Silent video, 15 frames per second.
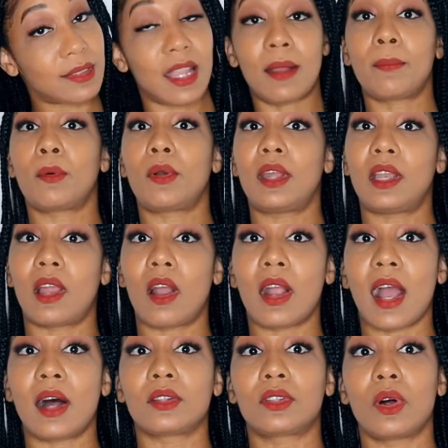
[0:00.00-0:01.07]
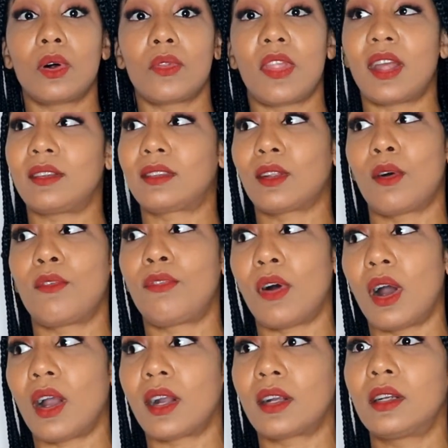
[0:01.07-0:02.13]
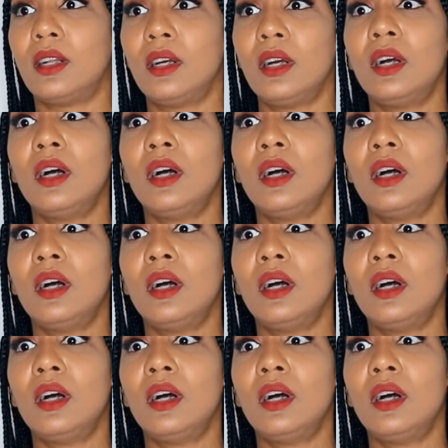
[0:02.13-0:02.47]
standpoint in our household that so far